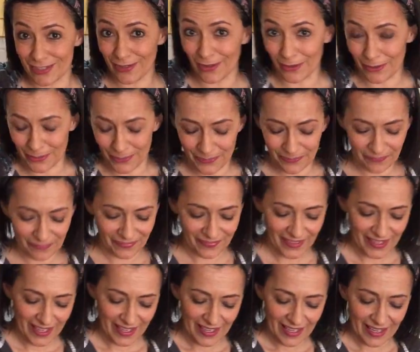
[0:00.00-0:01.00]
dough,
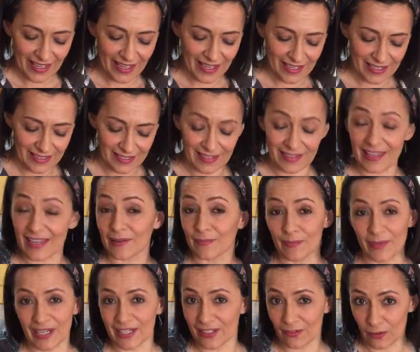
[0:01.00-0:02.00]
and that
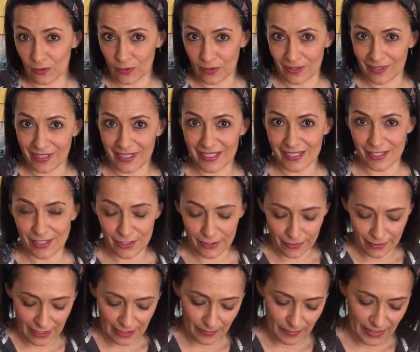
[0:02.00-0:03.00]
might not
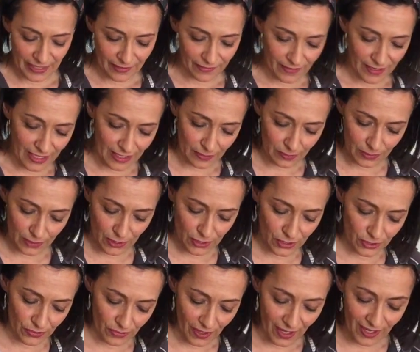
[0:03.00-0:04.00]
necessarily be available
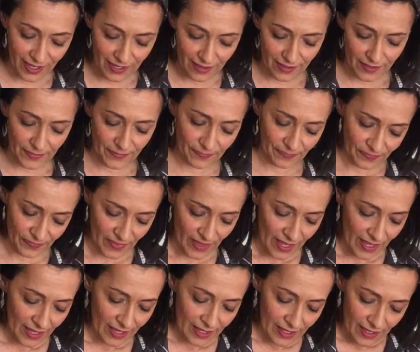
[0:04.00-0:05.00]
to you either.
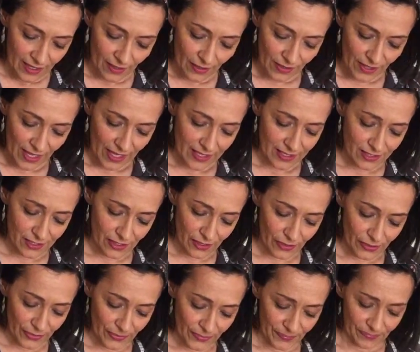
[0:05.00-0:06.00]
Okay,
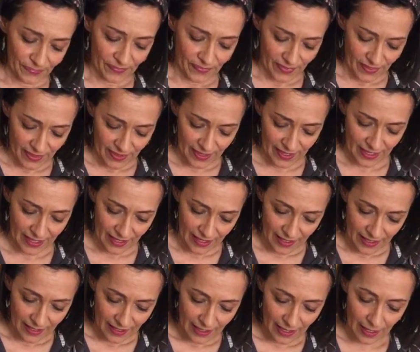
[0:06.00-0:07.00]
so
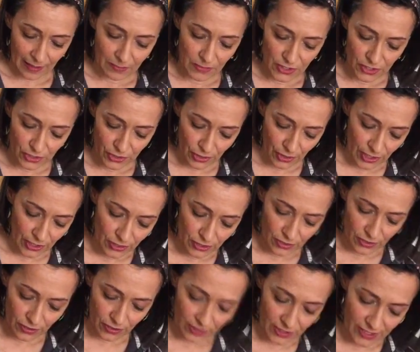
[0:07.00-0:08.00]
I'm just going
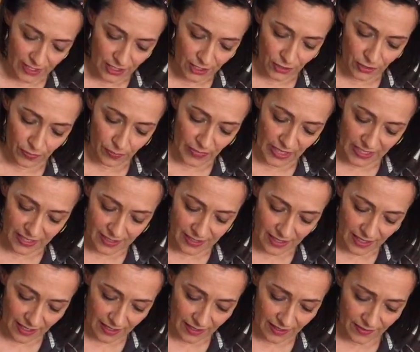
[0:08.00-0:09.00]
to continue
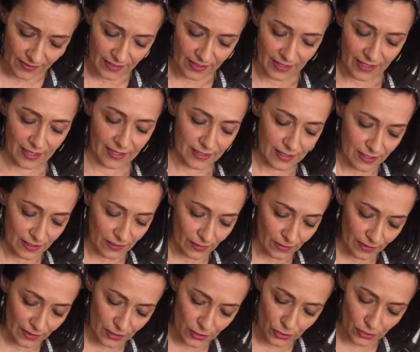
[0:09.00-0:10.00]
mixing until
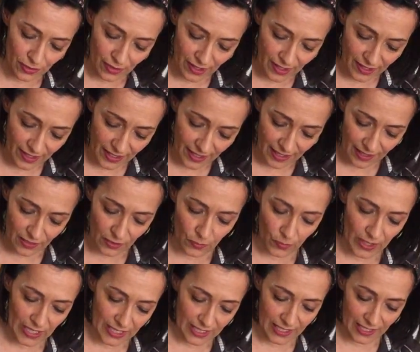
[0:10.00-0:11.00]
the dry and the
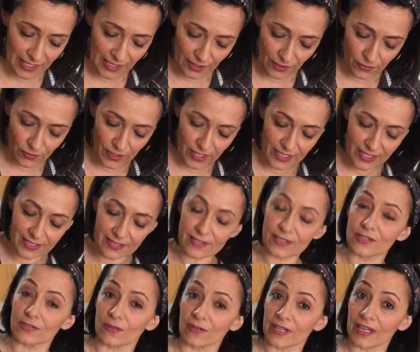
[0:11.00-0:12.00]
wet ingredients
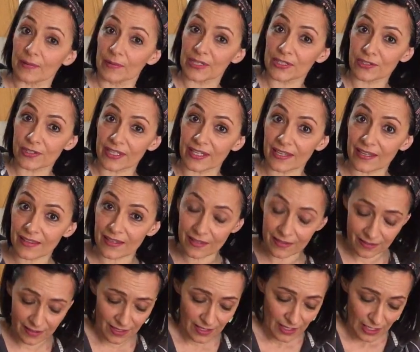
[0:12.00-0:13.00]
start coming together